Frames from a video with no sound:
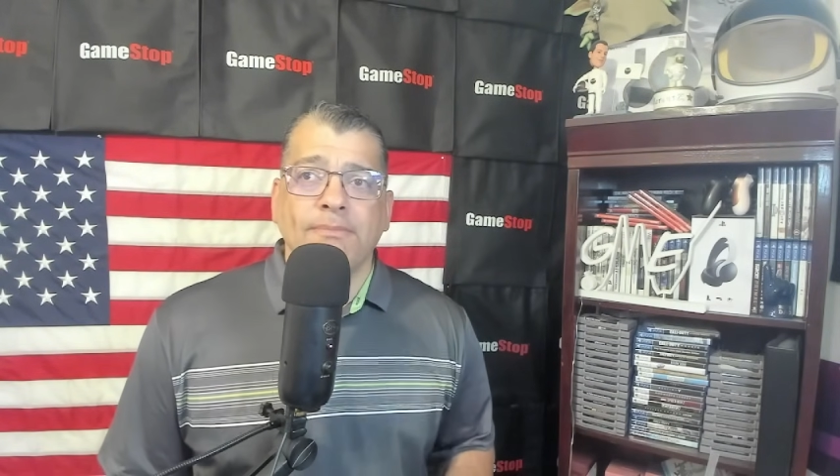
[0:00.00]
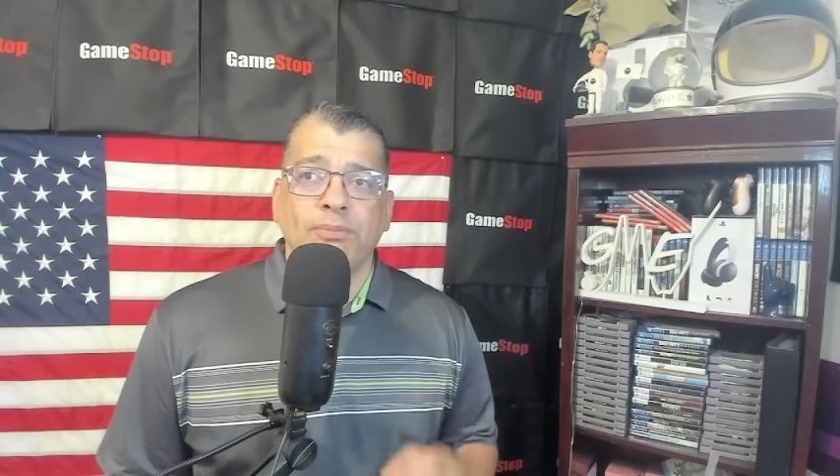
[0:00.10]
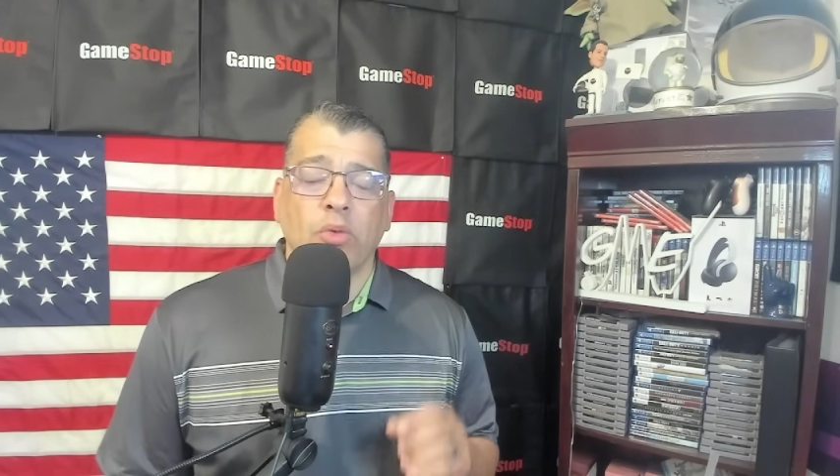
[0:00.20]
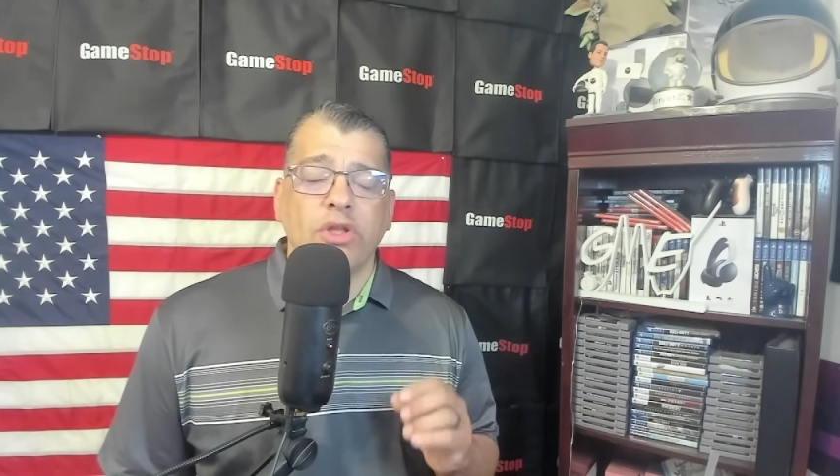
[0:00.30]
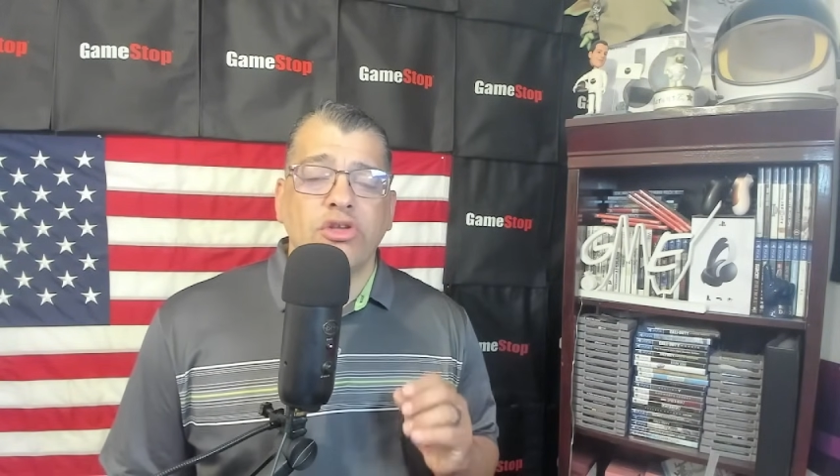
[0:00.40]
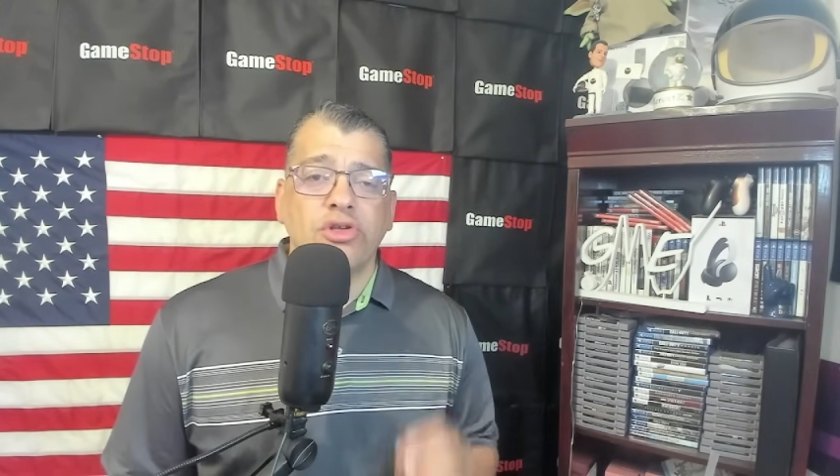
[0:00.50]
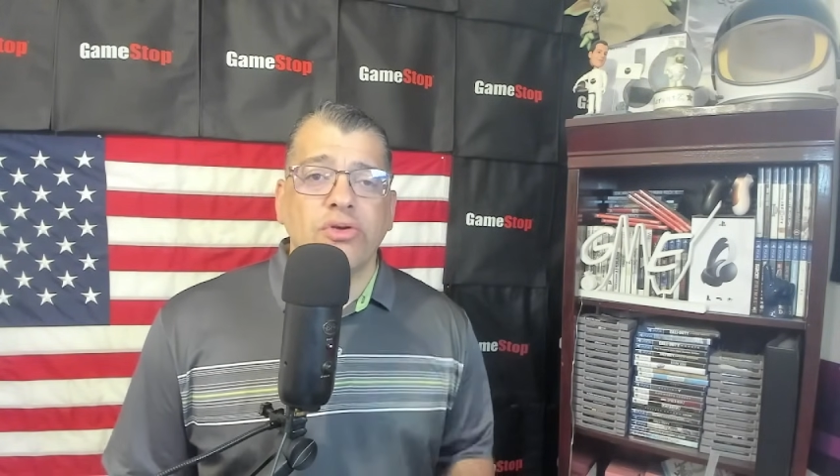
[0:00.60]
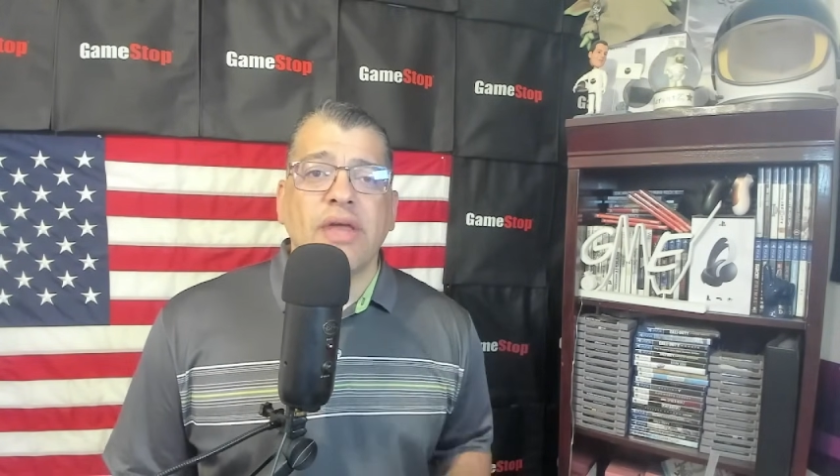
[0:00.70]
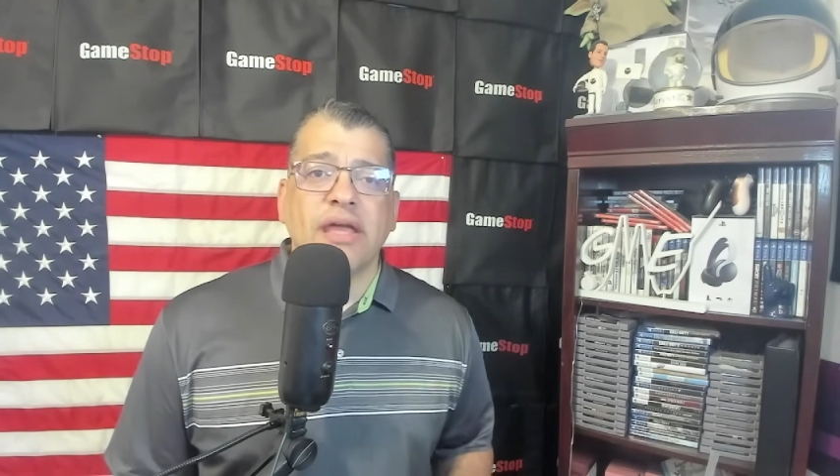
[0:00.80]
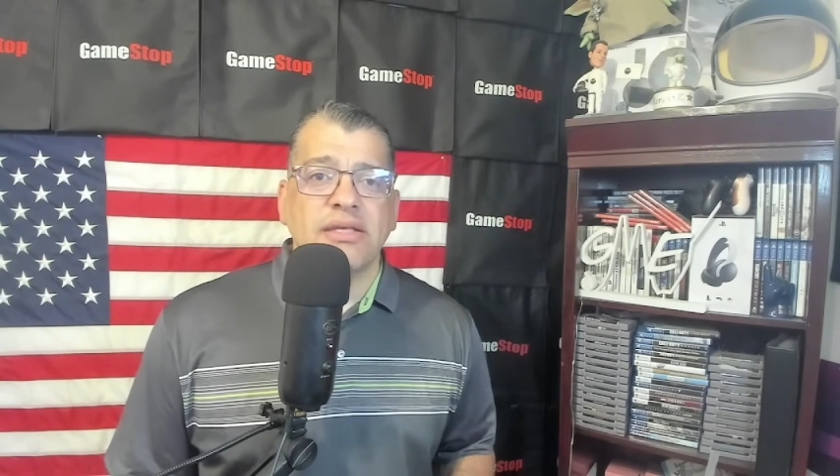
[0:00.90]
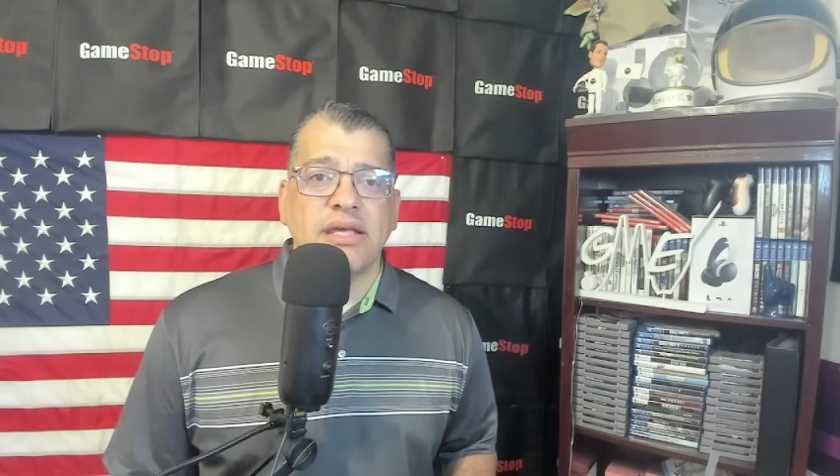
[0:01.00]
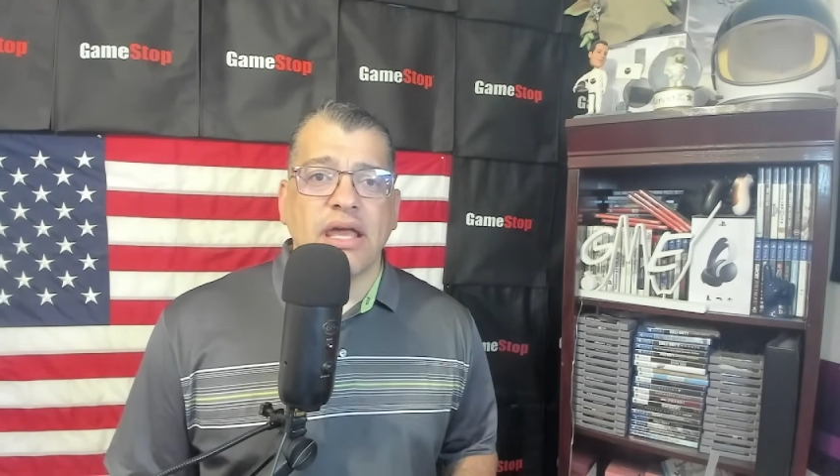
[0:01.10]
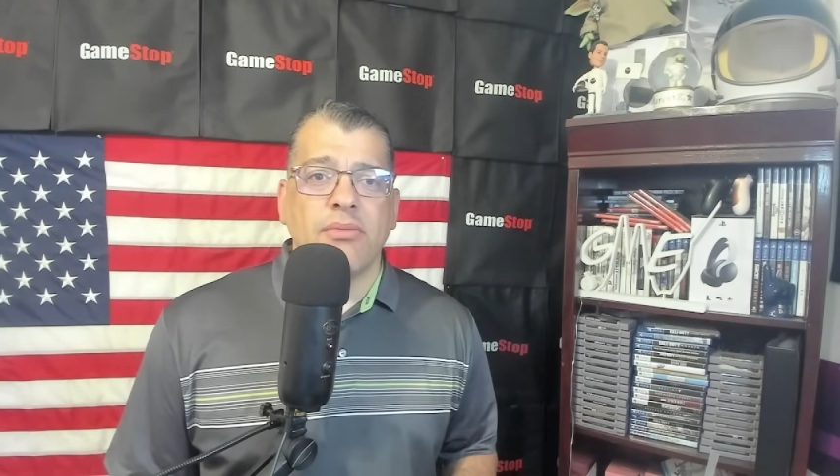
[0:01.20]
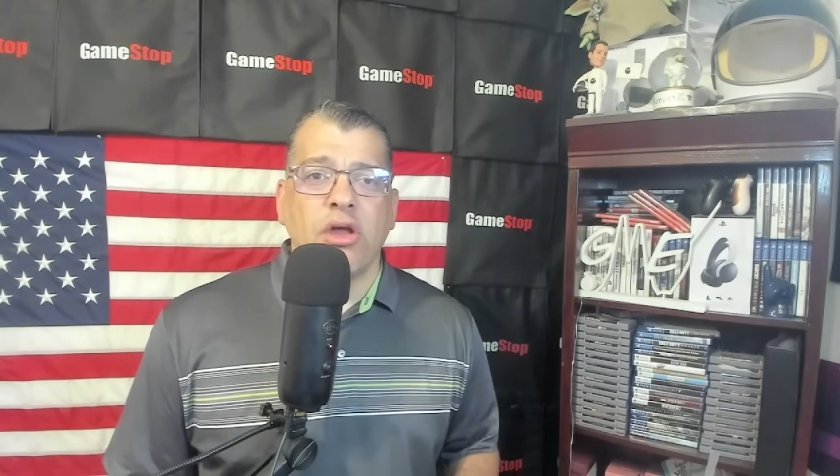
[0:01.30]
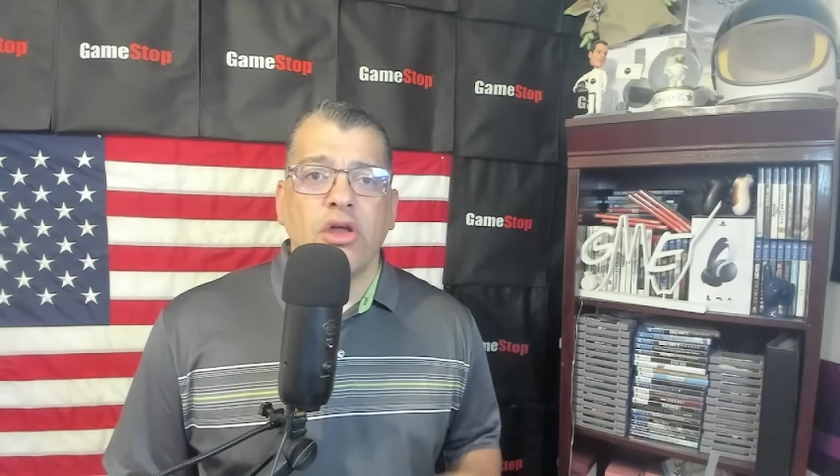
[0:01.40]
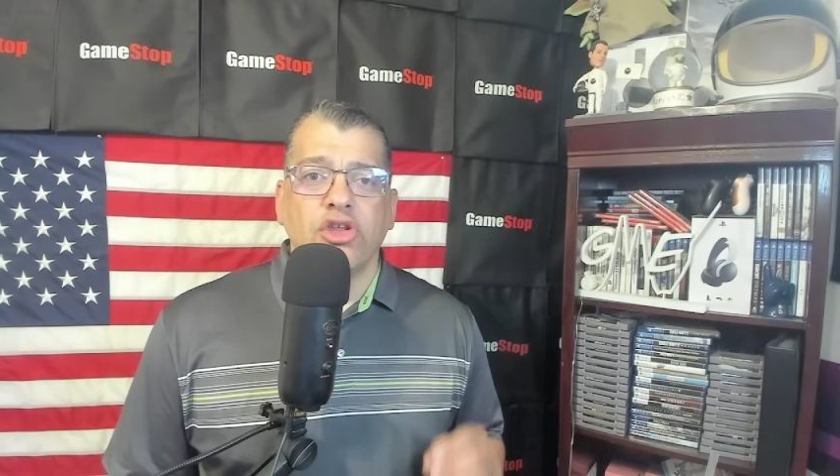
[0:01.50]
When you do the ATM,